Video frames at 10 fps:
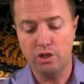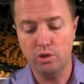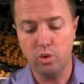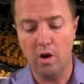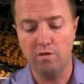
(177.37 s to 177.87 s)

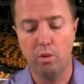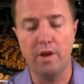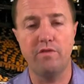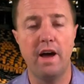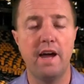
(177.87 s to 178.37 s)

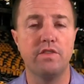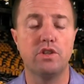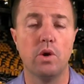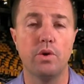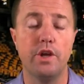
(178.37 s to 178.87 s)
212.5 the
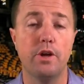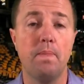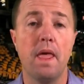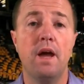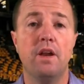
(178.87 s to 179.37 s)
total here.